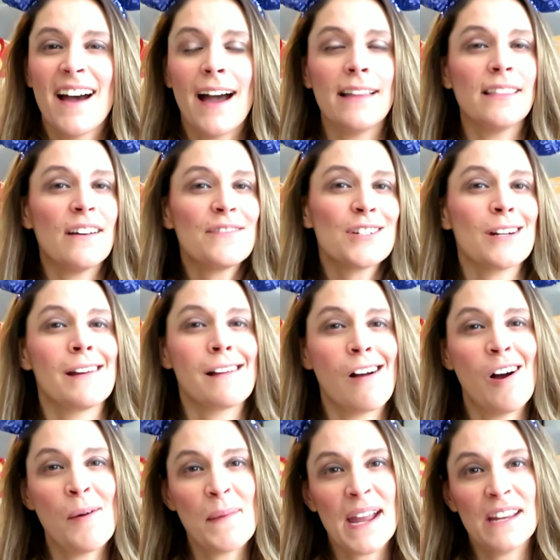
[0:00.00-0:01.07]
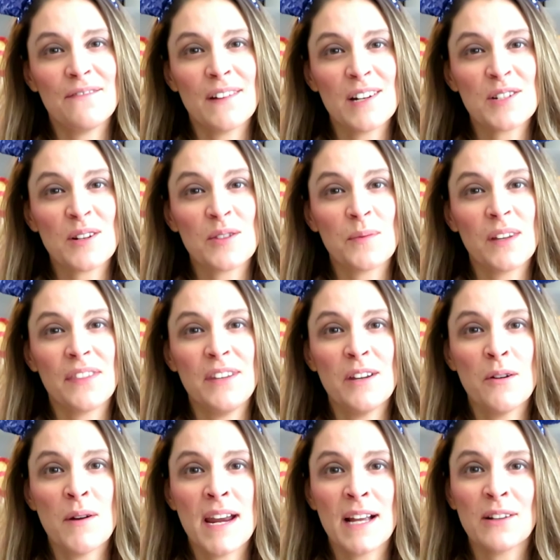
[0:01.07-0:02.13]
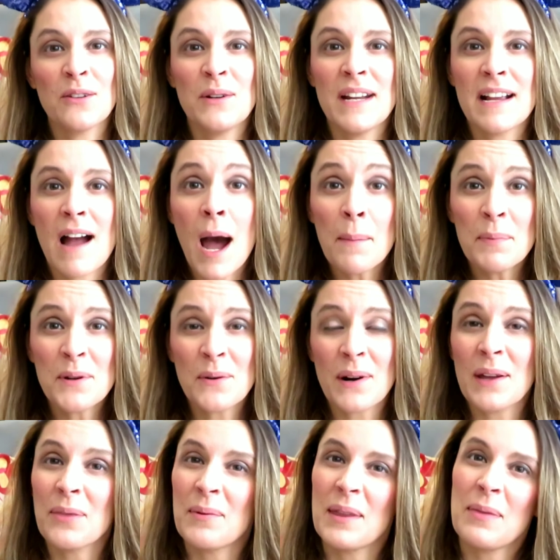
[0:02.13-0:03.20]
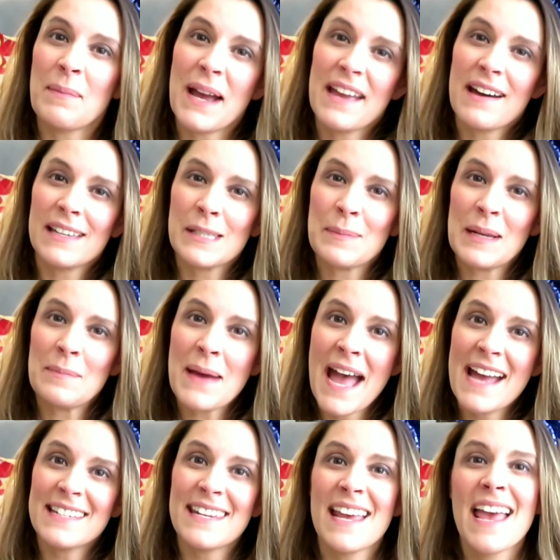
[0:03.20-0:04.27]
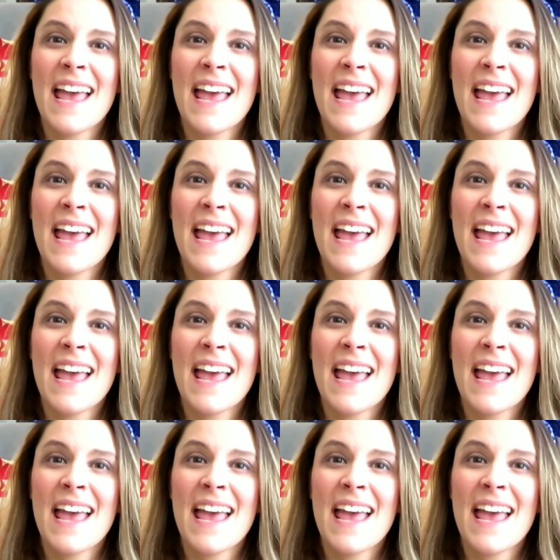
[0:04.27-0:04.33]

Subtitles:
I love sharing all my adventures with you, including up north with my husband Matt,